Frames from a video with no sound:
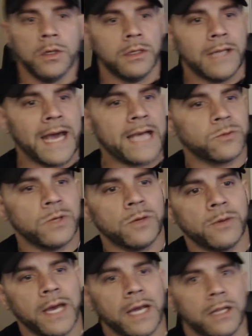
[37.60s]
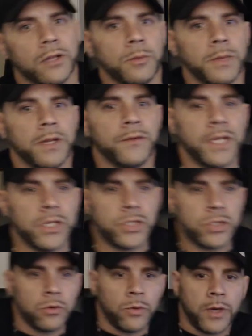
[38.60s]
Last week we had a little bit of an
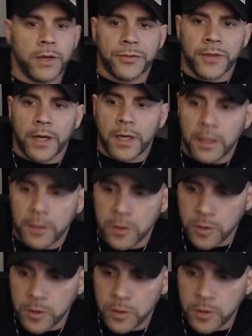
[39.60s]
issue with uh,